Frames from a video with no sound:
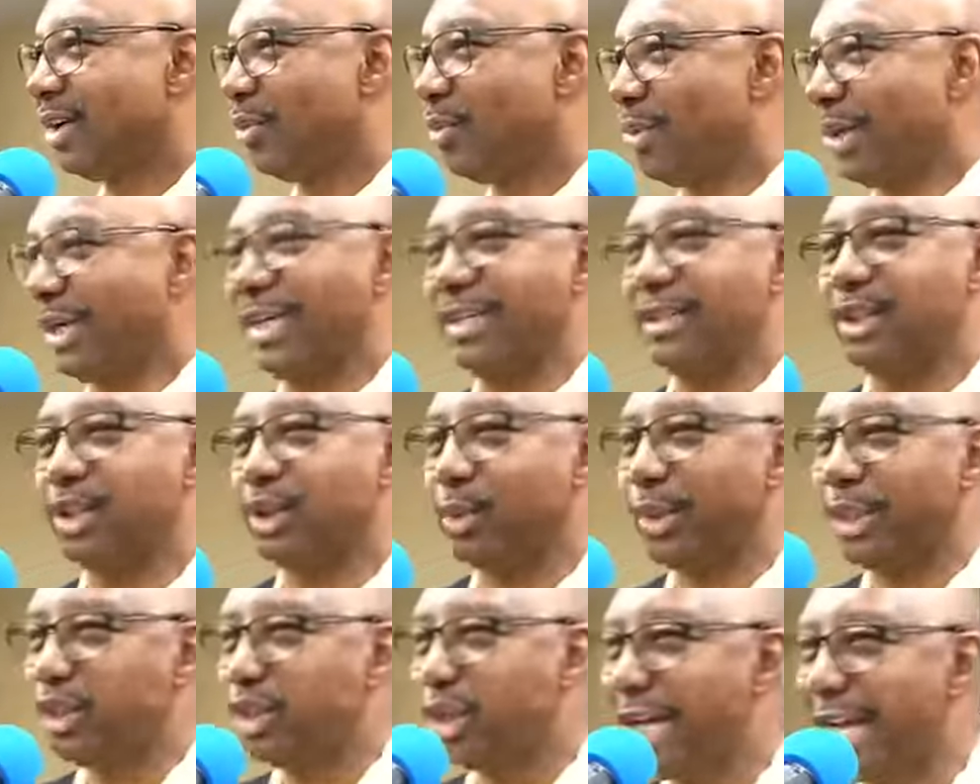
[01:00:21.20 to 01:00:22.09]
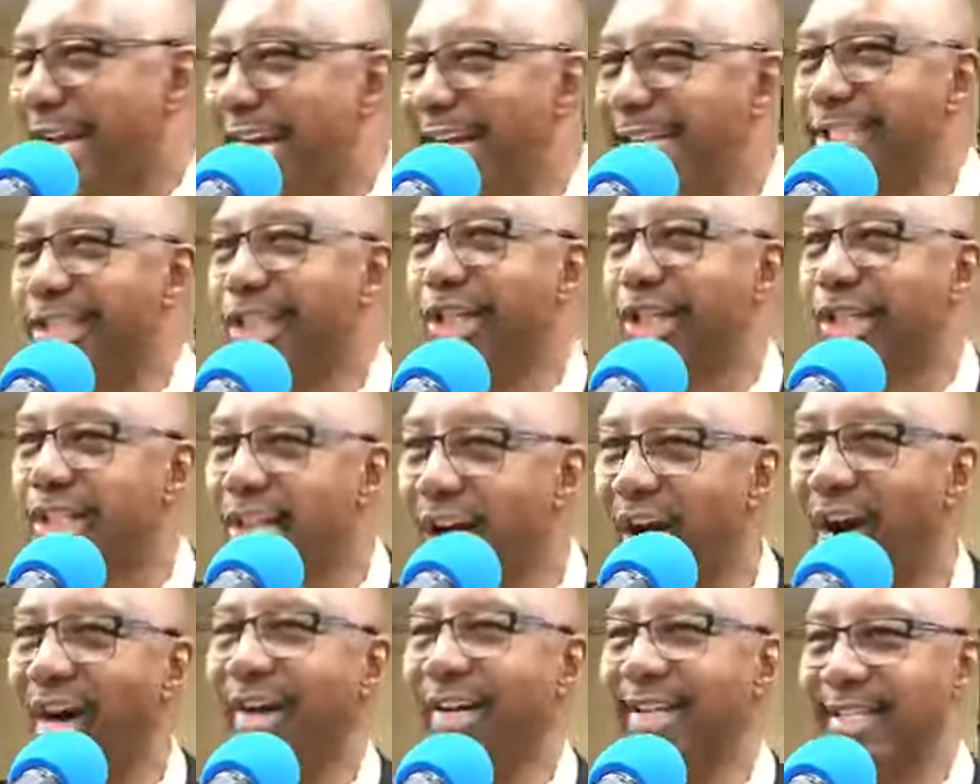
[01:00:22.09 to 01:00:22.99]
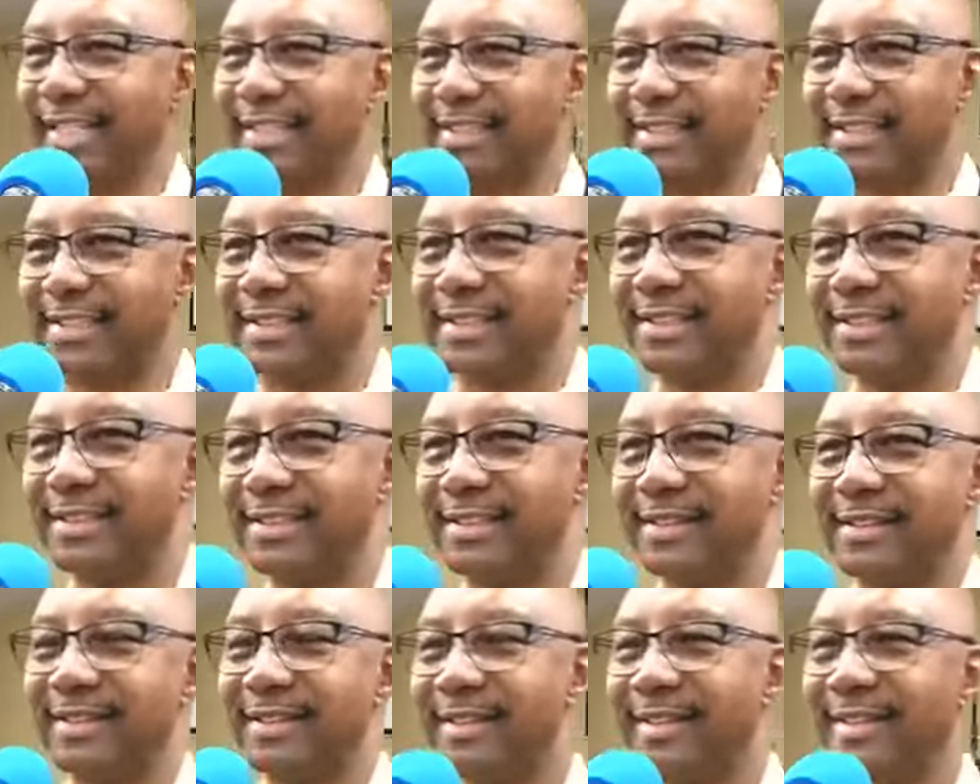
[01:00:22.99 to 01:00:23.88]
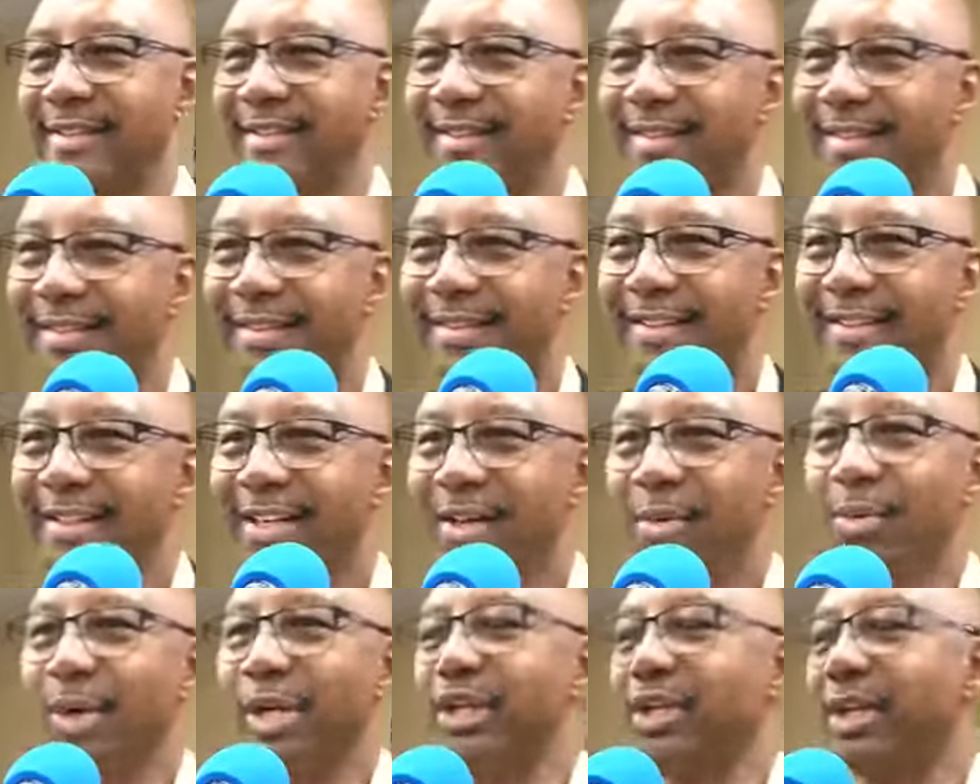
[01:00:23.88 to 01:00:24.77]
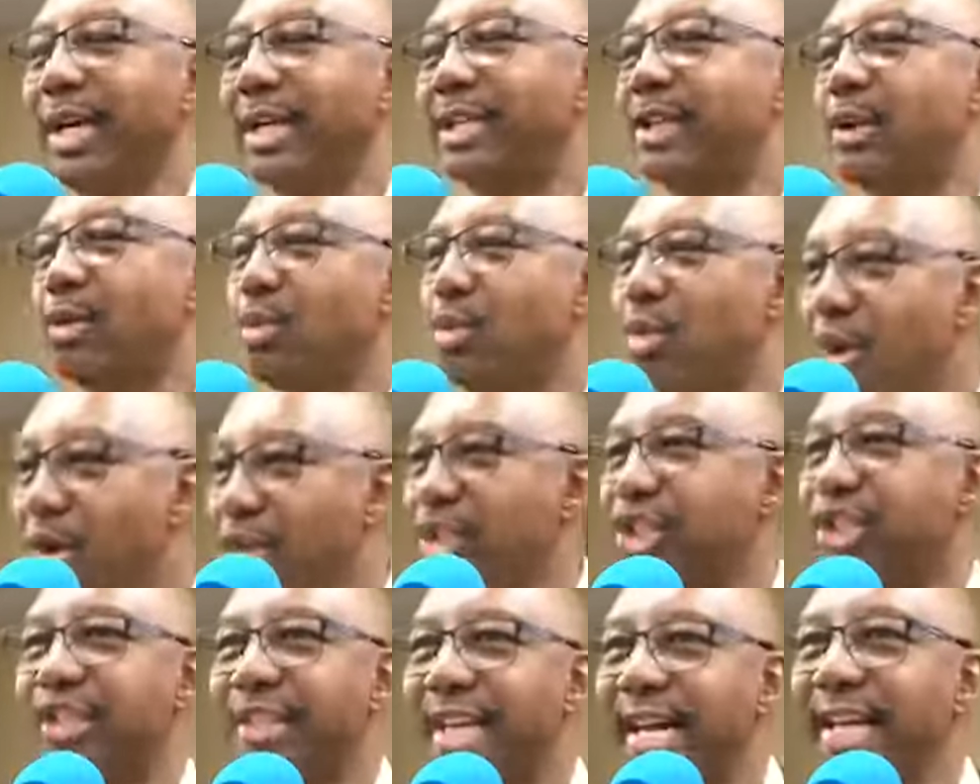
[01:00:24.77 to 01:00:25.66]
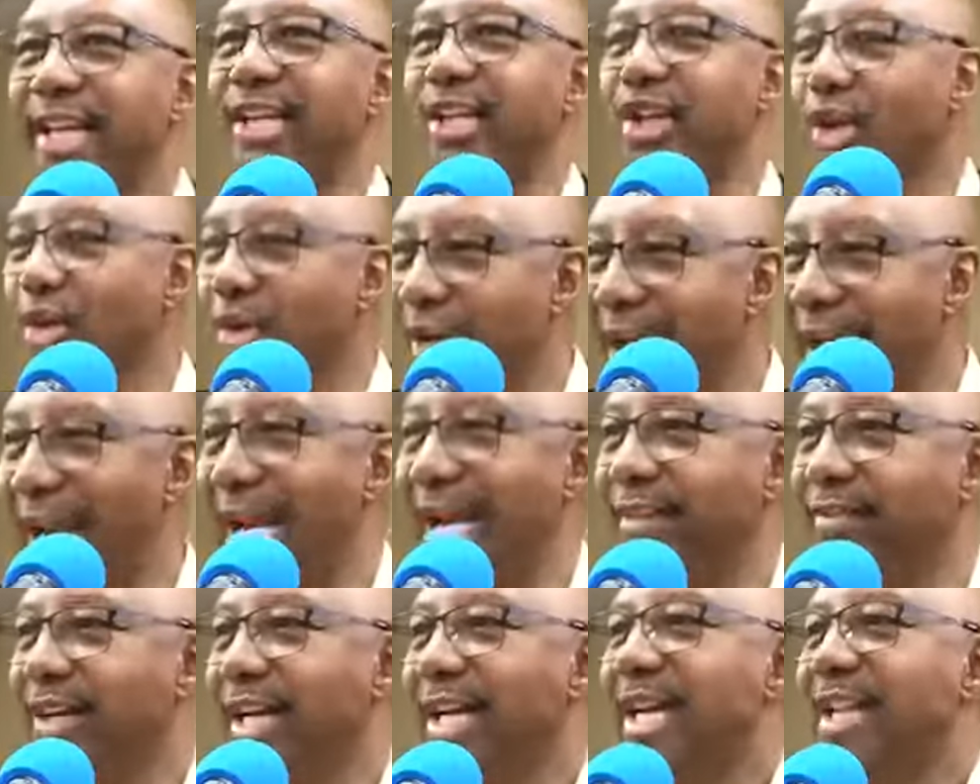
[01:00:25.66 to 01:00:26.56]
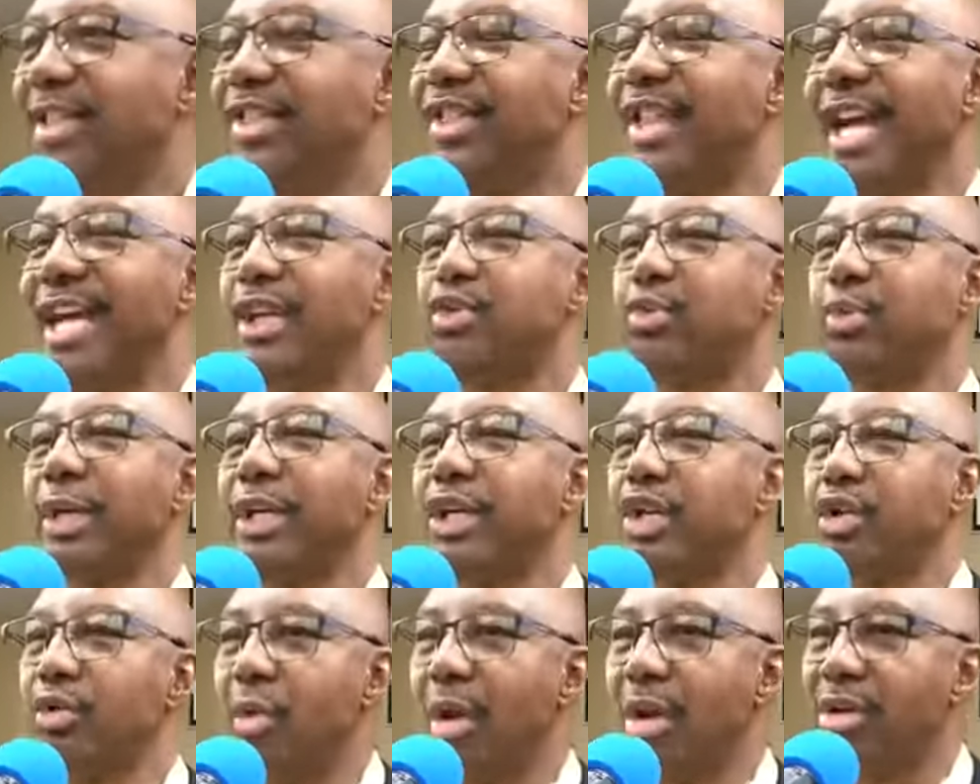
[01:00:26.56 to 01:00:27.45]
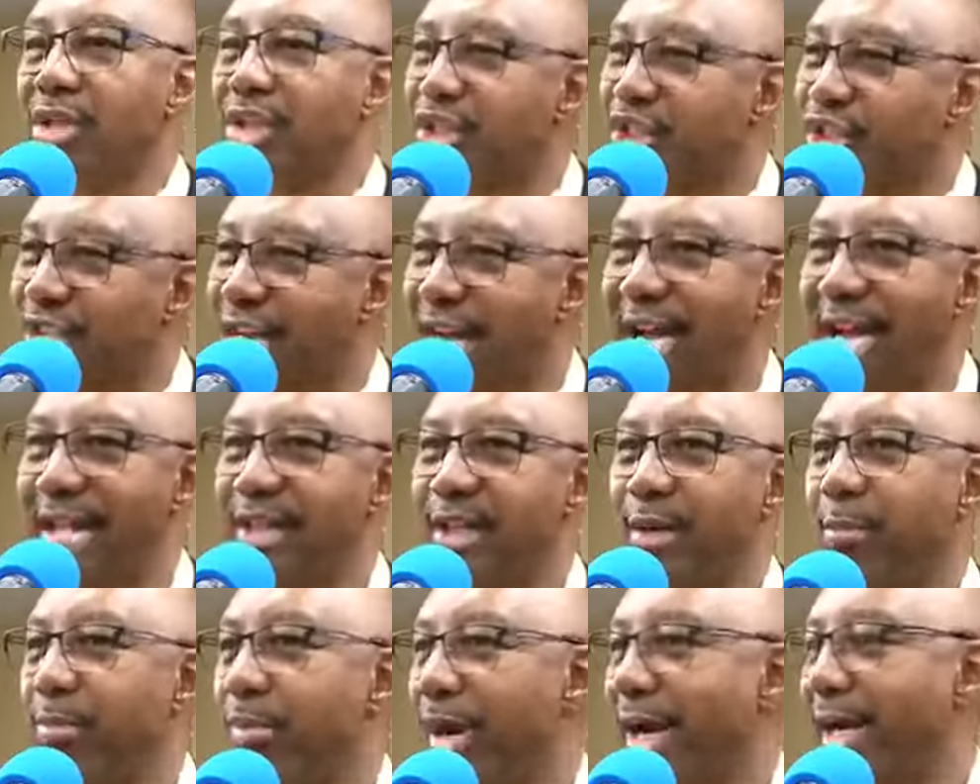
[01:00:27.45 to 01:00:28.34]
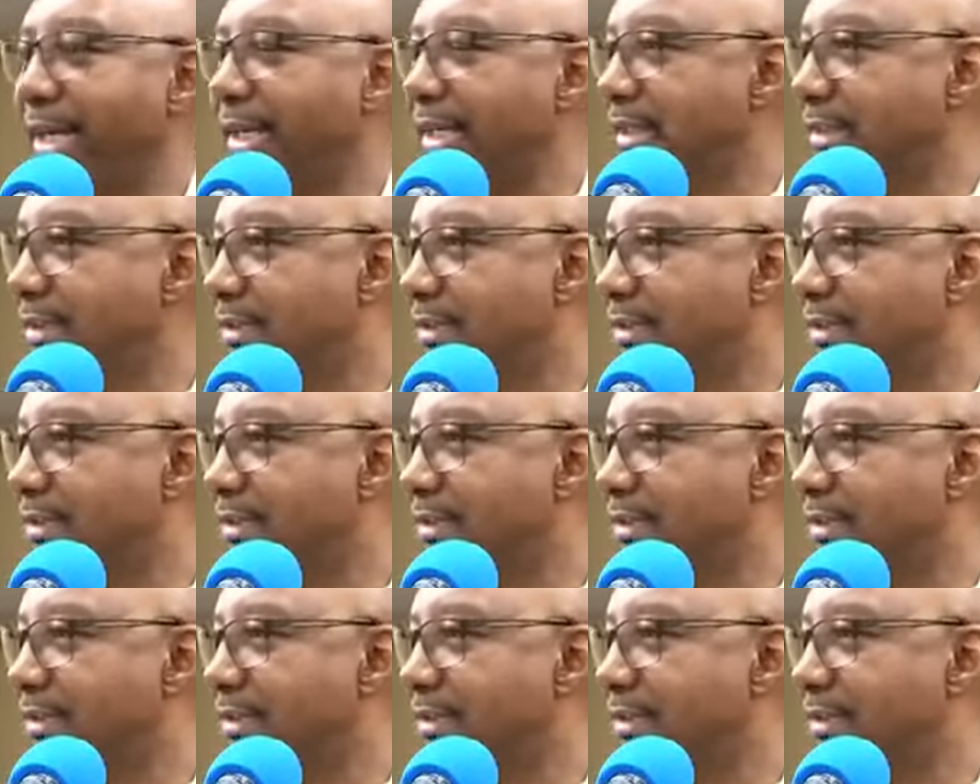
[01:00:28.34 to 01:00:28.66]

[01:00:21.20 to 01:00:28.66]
when, when you're at your darkest, when you're at the worst state of your life, that's when you ought to shine the brightest.